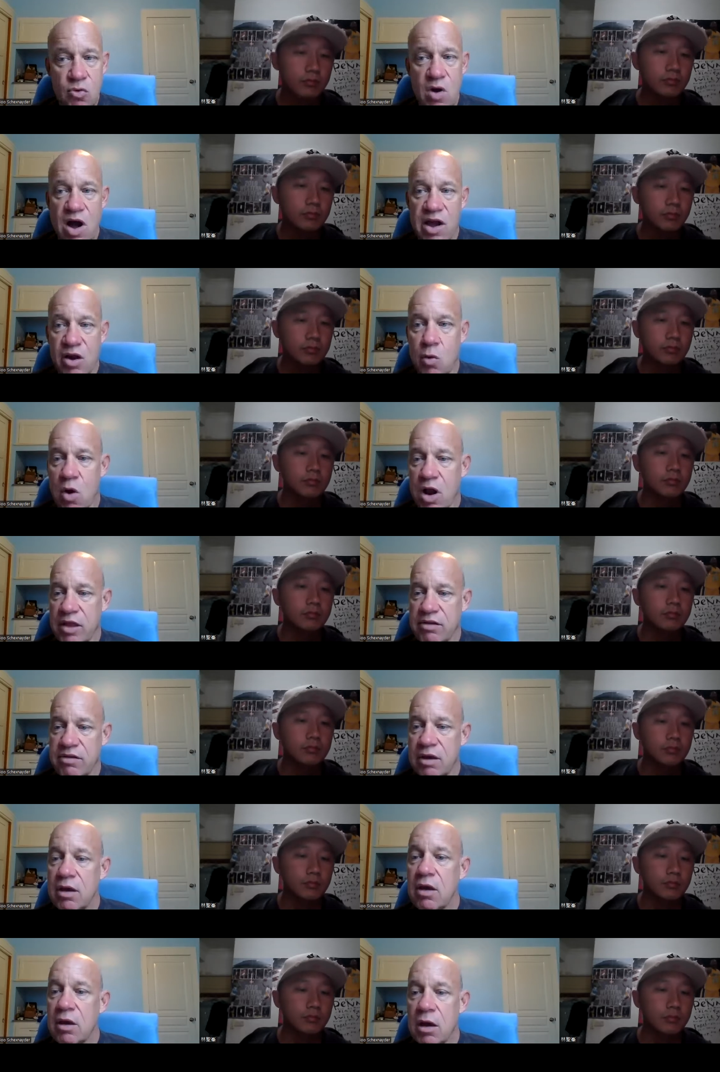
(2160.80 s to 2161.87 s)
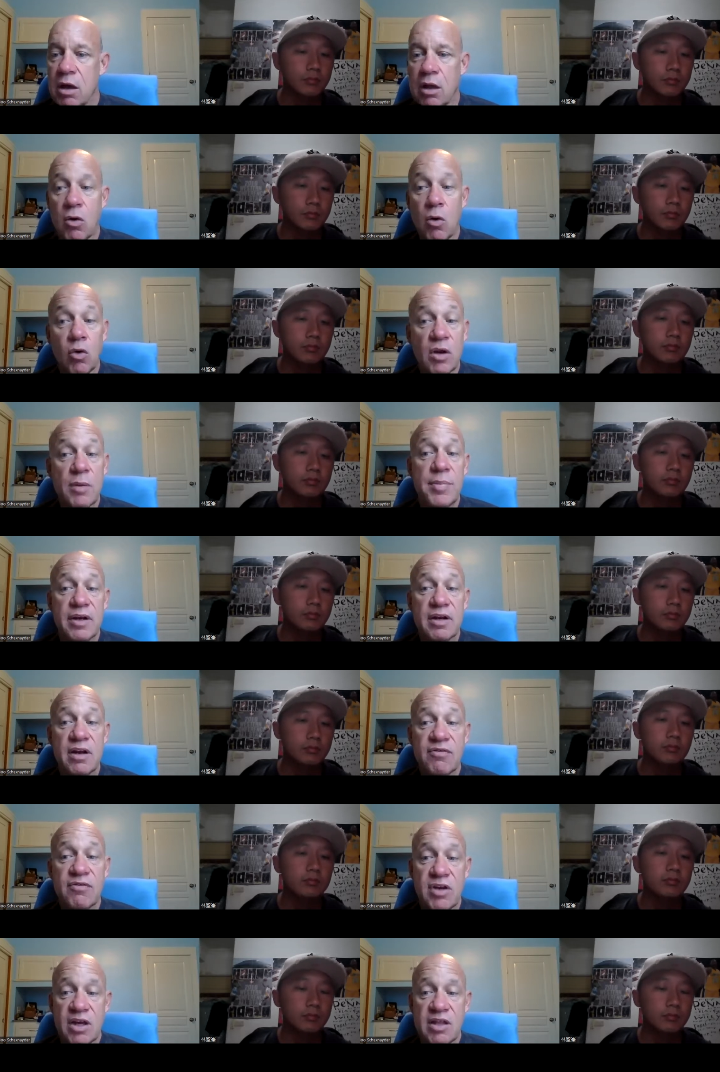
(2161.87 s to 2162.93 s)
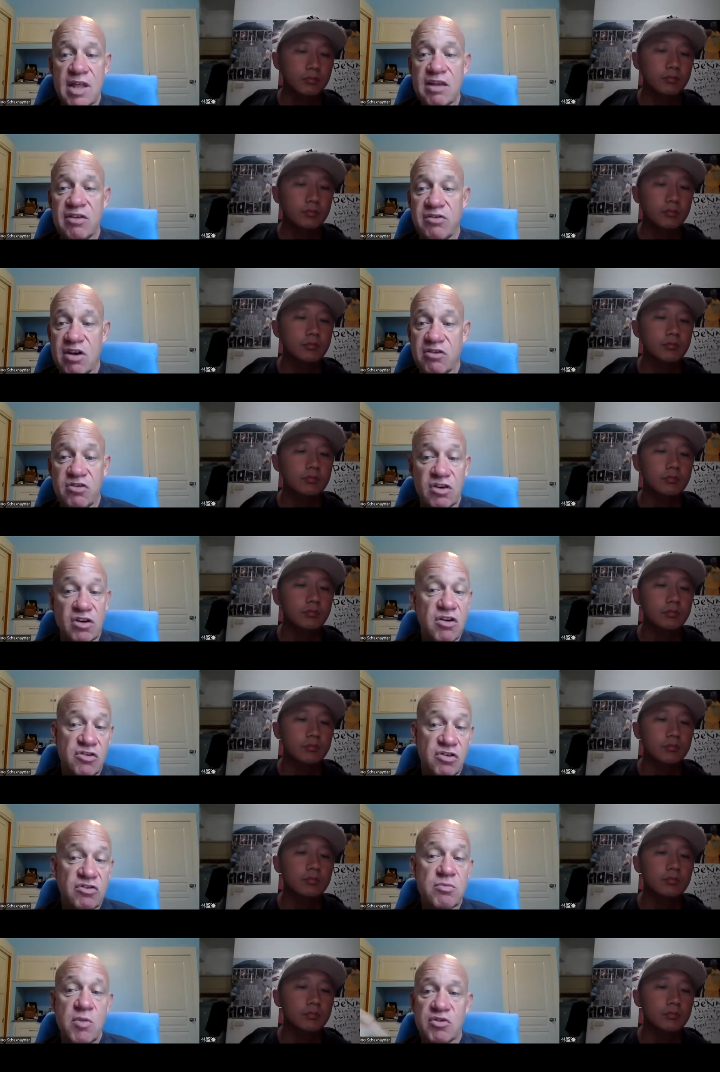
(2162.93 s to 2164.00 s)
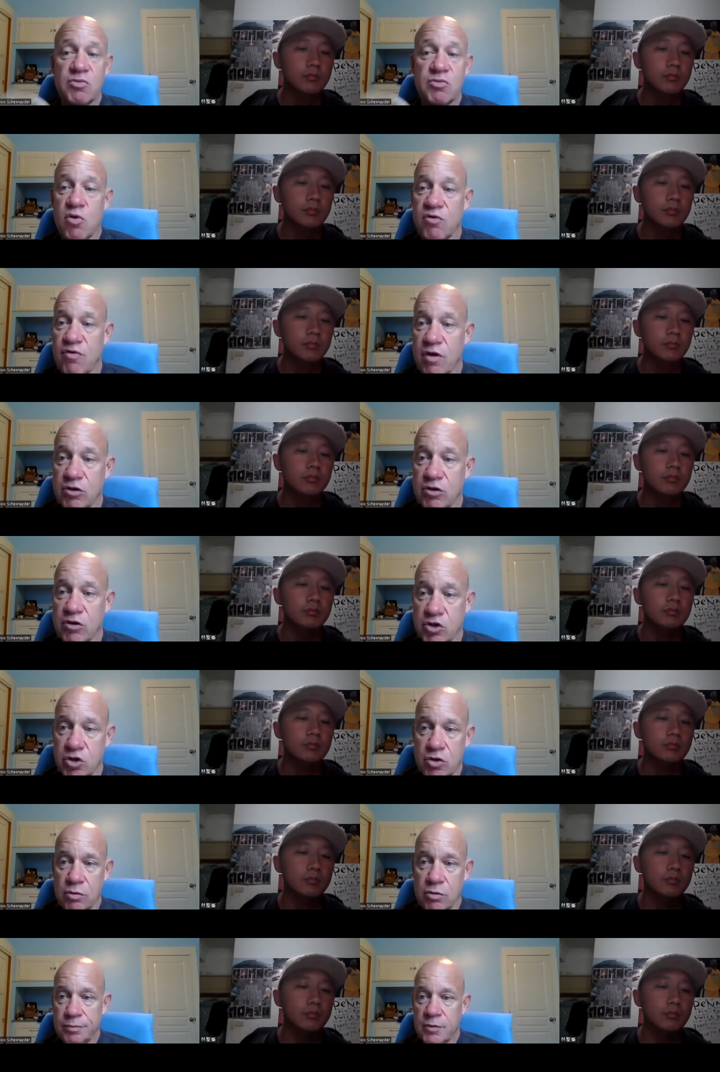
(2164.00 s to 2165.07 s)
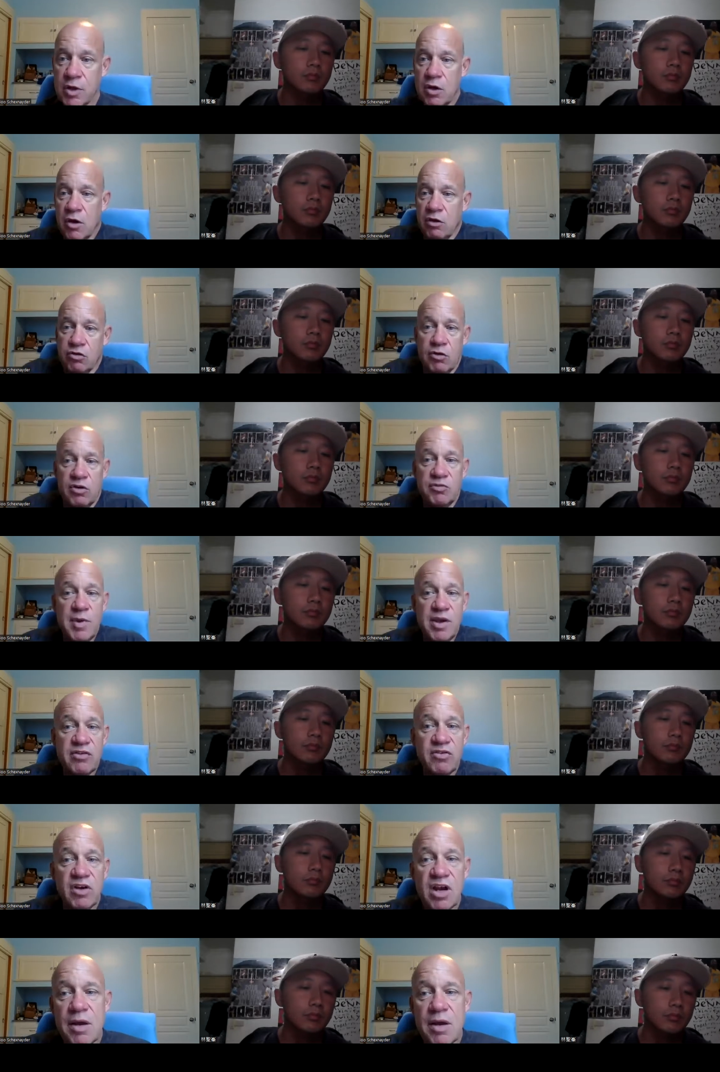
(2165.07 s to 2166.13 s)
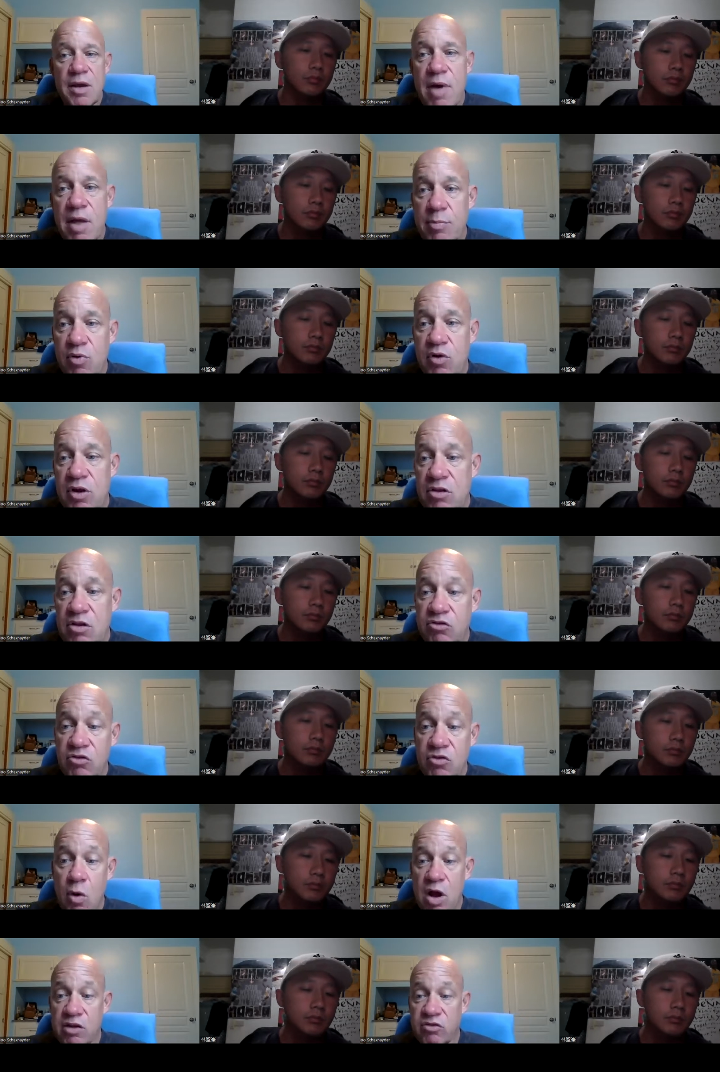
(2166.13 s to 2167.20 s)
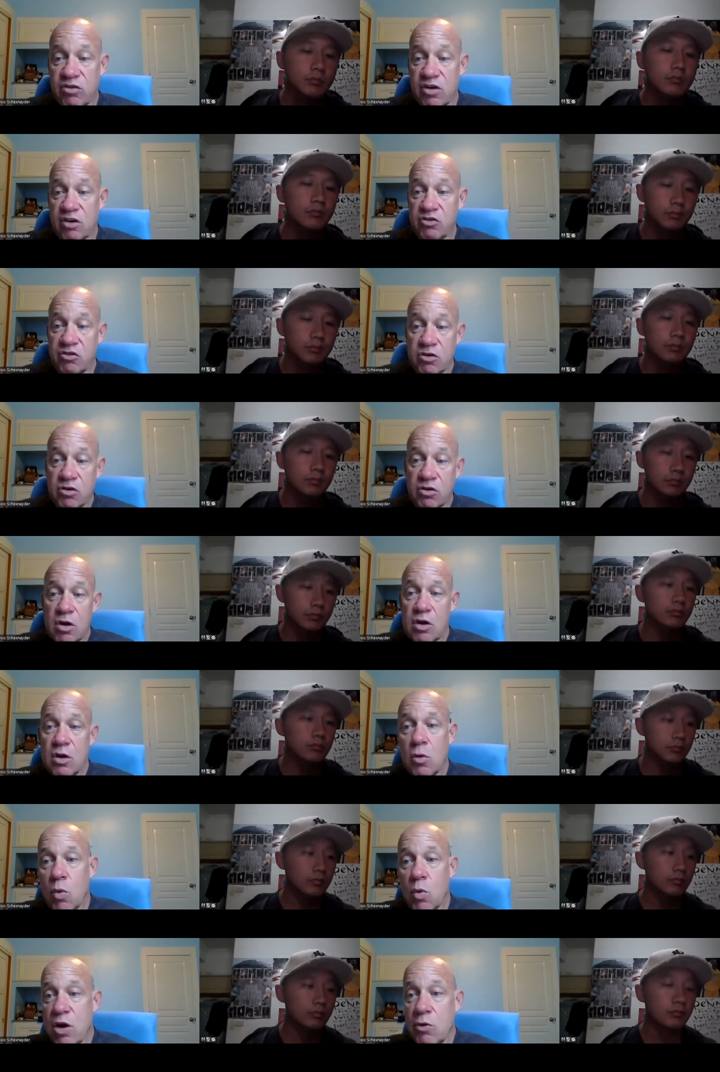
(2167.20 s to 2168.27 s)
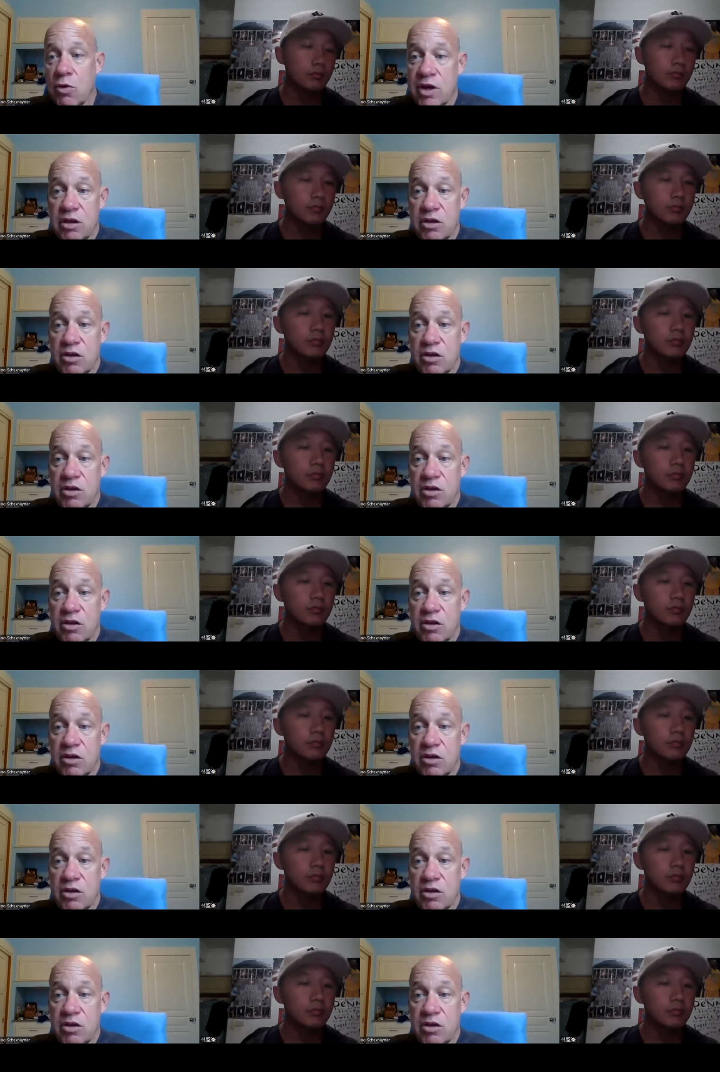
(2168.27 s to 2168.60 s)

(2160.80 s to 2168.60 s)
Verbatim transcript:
Speaker 1: high quality uh, Olympic lifting in that session because it's much more functional. So it's basically about putting the squat session where it